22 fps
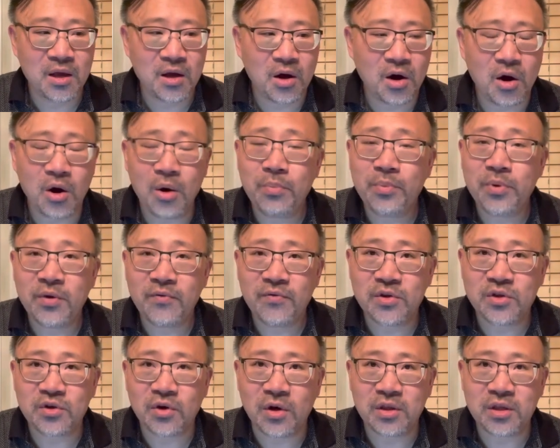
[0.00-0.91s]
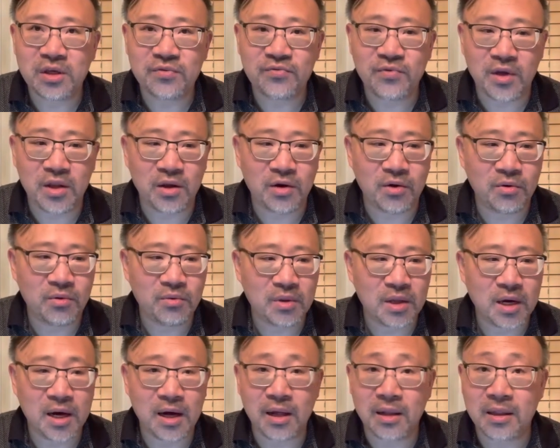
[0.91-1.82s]
Hope you've enjoyed this video.
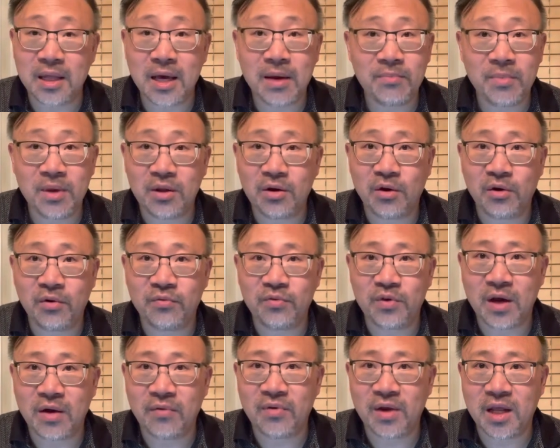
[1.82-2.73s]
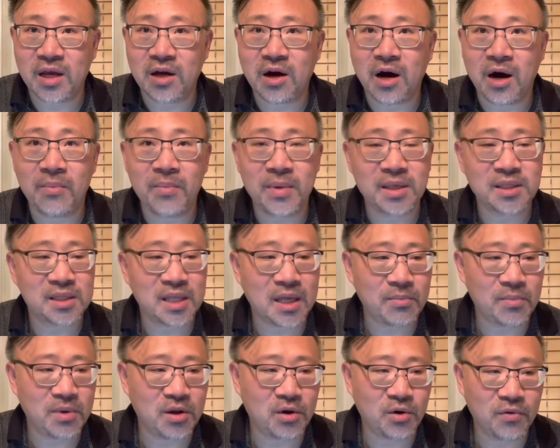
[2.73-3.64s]
Uh, let me know if you have any comments. Let
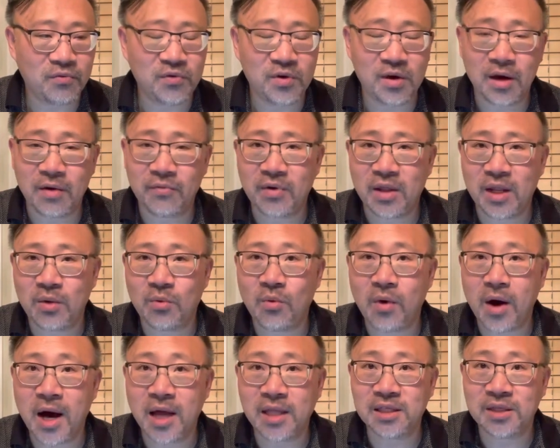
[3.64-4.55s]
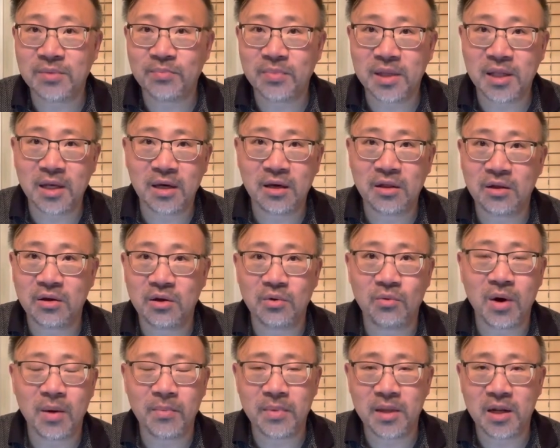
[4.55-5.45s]
me know if you have any wines in particular you
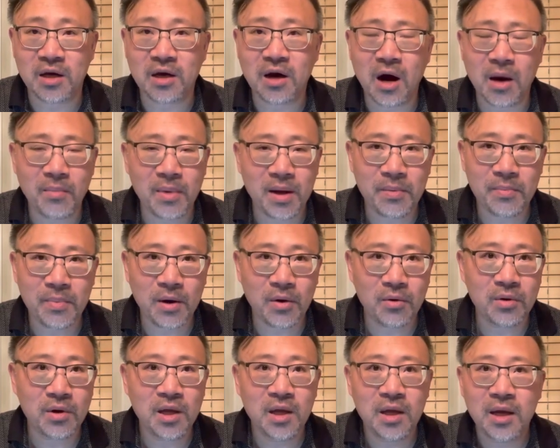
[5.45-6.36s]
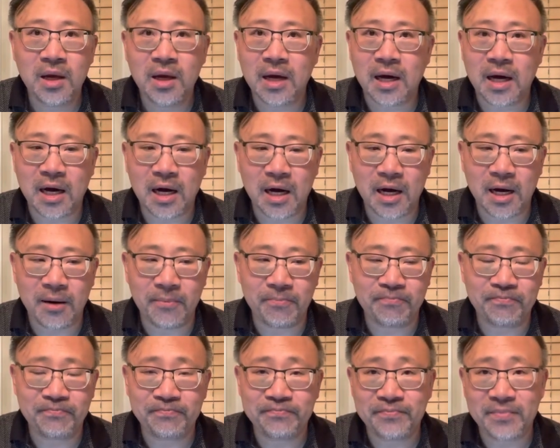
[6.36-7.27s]
want me to comment about.
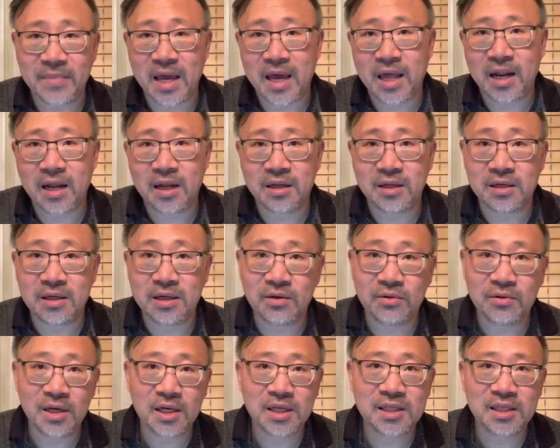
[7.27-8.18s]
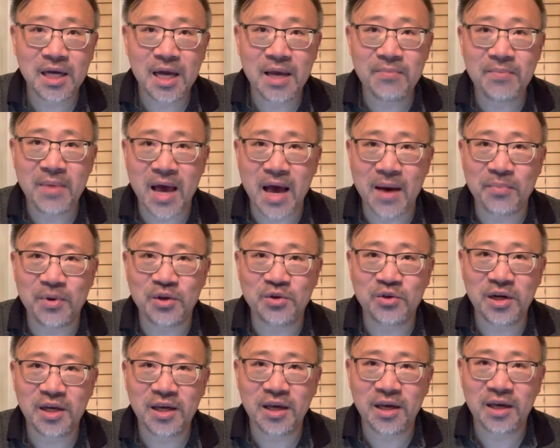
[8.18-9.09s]
Um, and until next time, happy
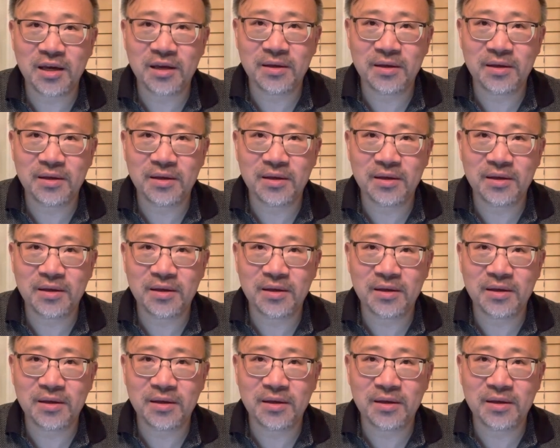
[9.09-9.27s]
drinking.